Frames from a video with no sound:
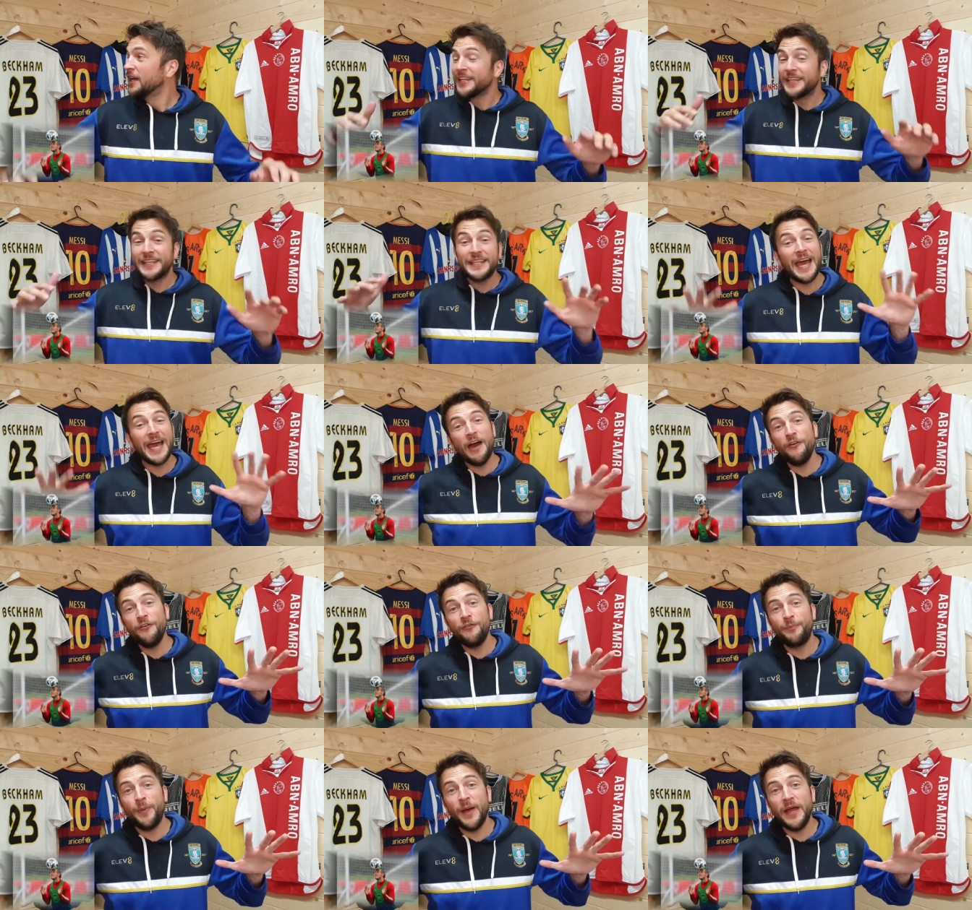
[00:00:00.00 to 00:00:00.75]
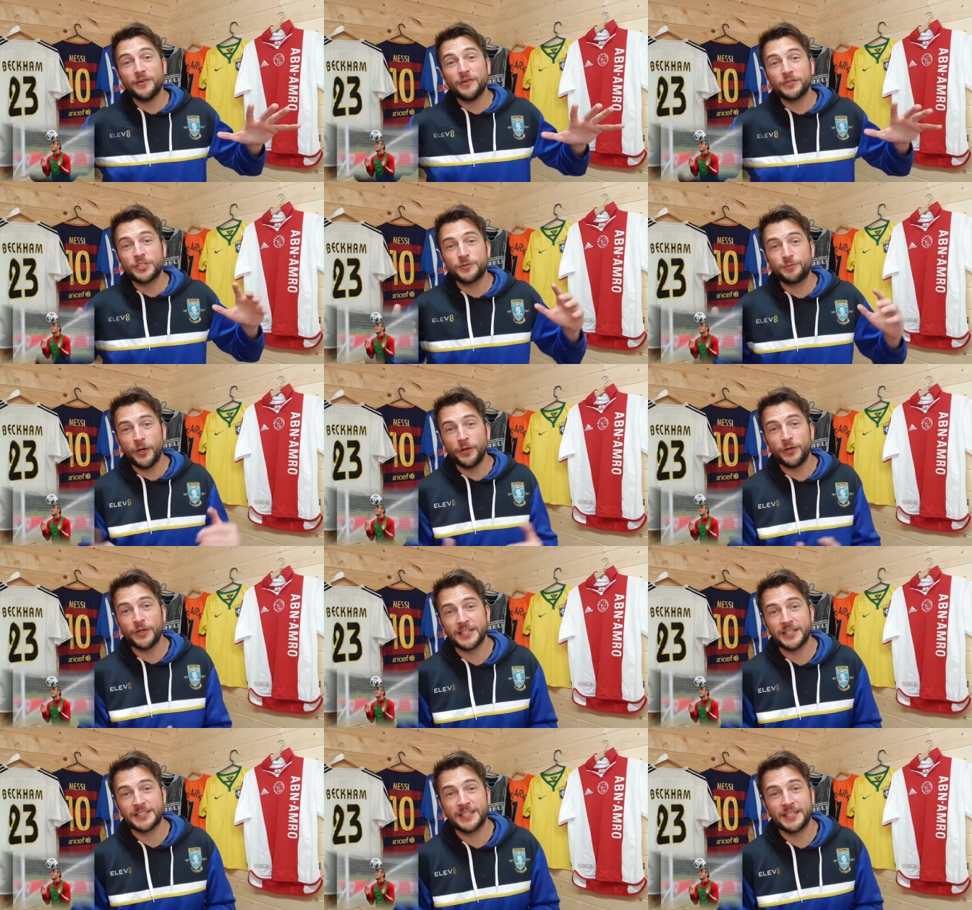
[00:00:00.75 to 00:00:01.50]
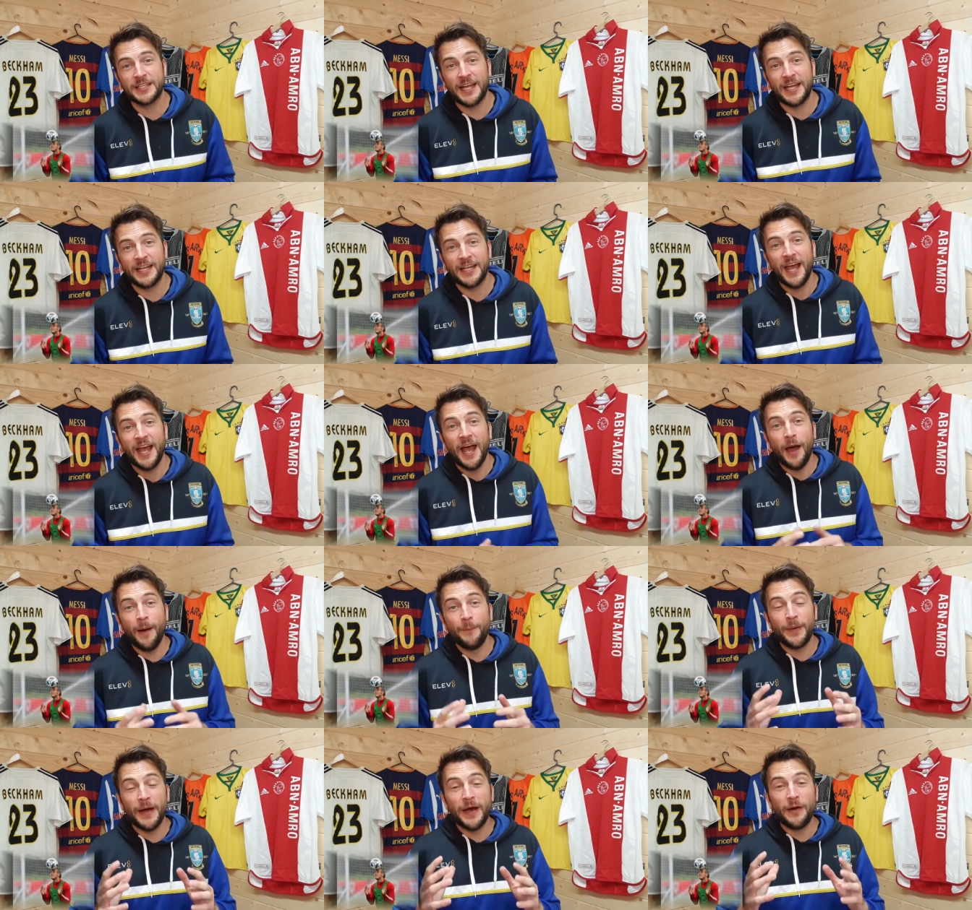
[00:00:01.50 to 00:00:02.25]
Gareth Bale spoke yesterday
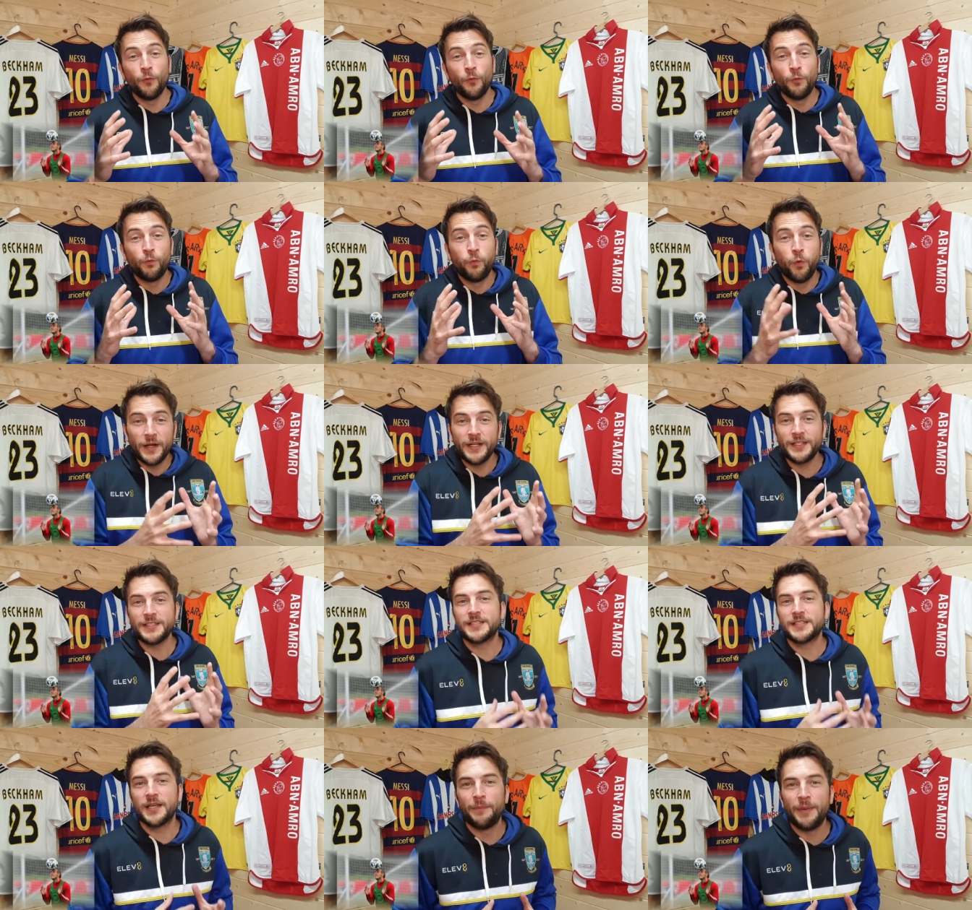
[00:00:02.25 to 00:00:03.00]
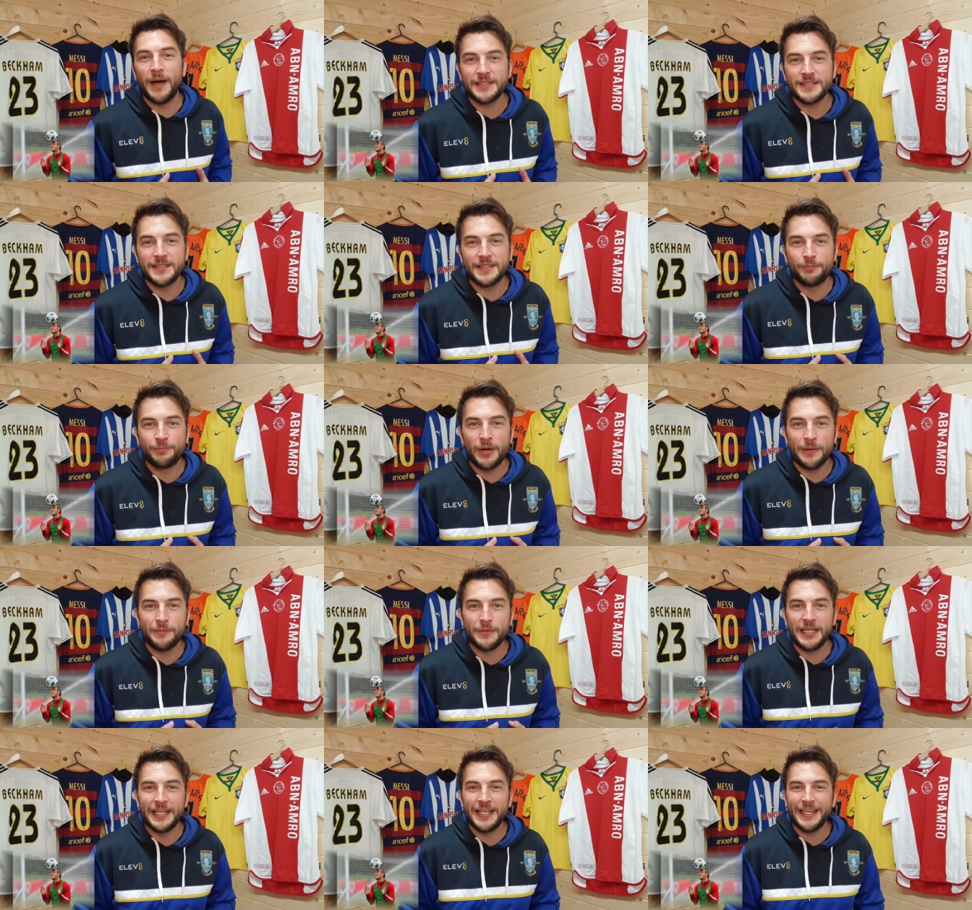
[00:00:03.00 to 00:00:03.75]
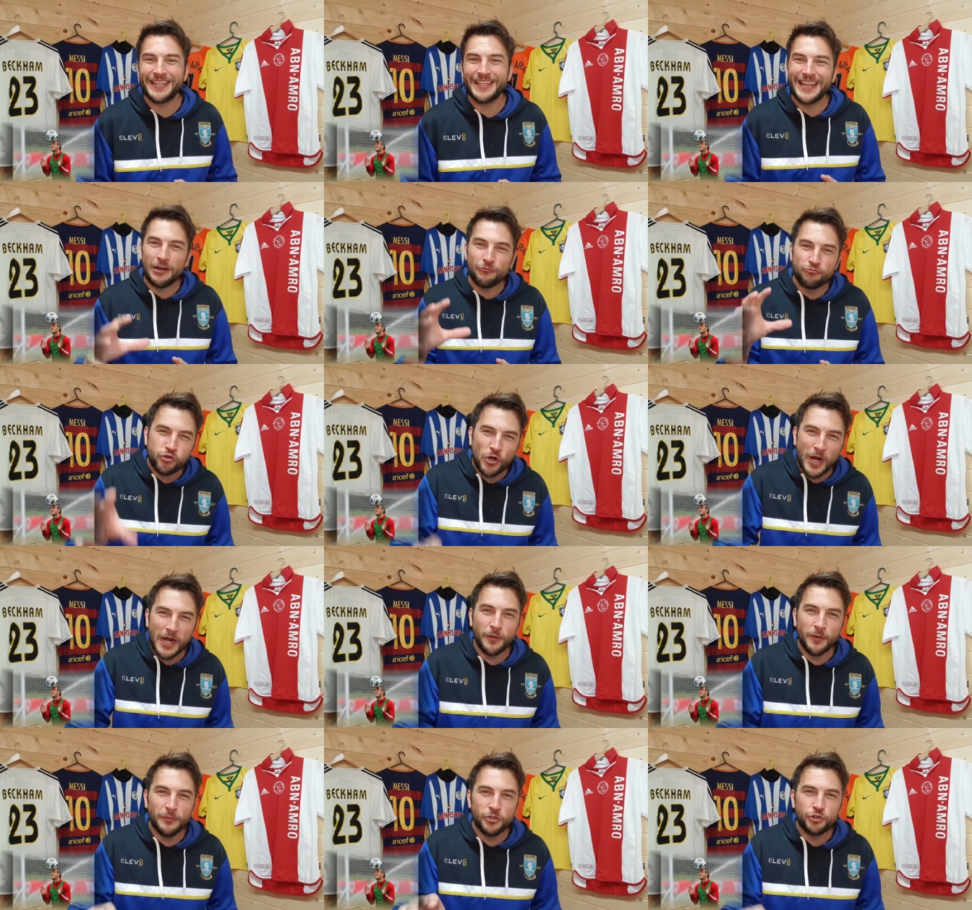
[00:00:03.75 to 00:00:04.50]
about wanting to come back to the Premier League, that
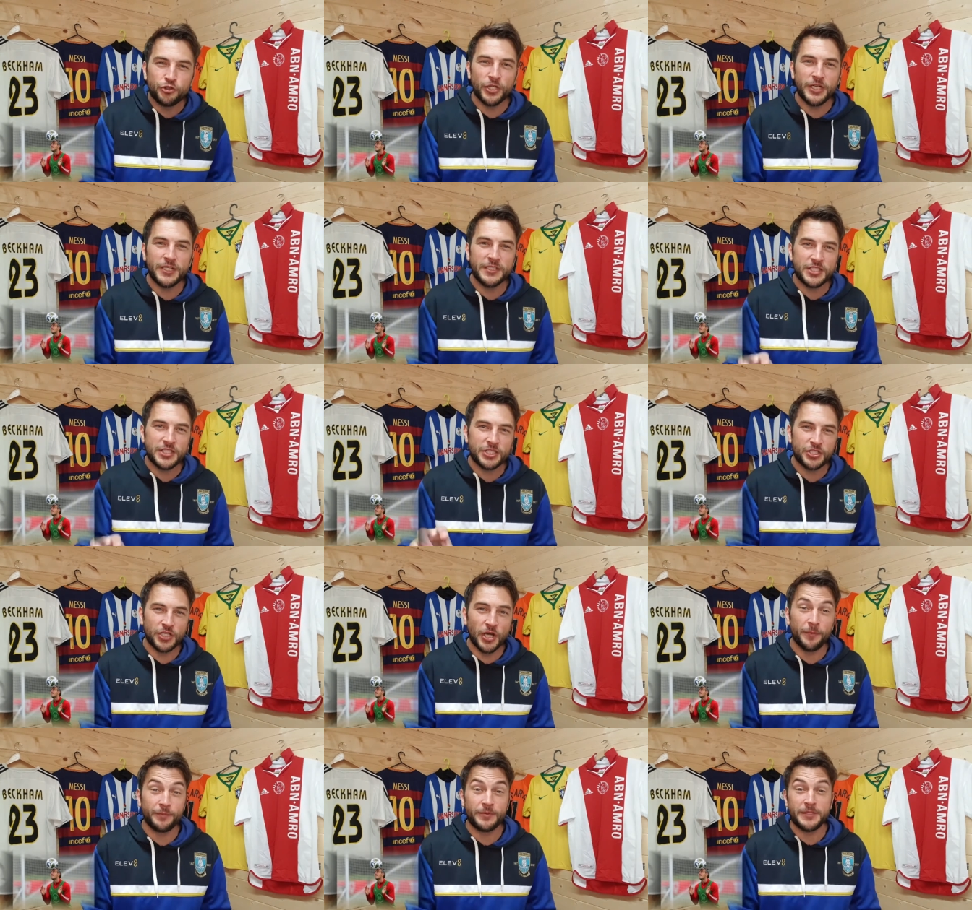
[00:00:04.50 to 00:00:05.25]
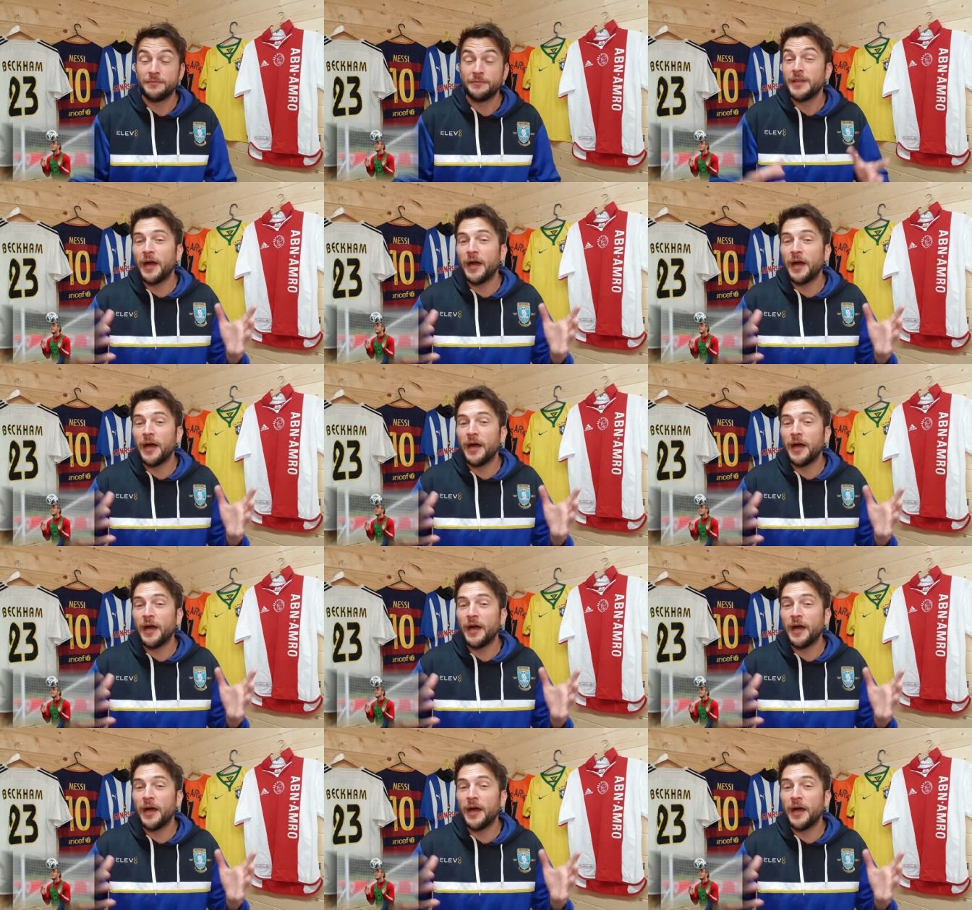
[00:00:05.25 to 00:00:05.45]
Real Madrid stopped him.